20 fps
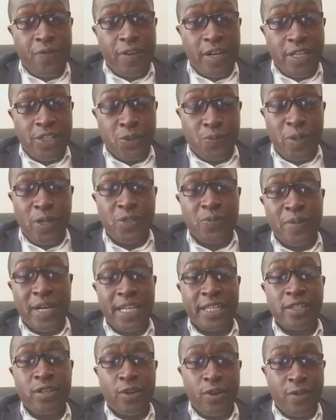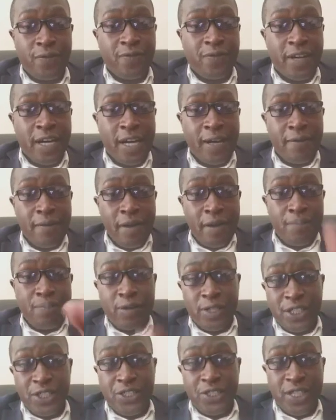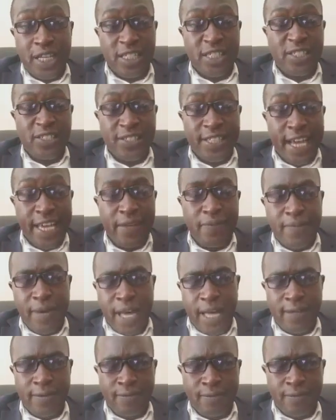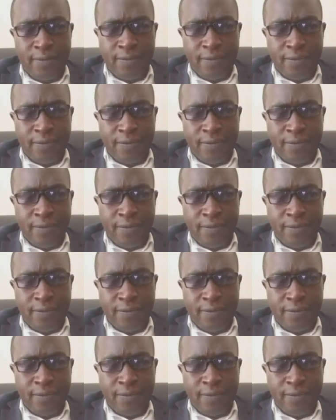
spokesman of police, that is Kaima,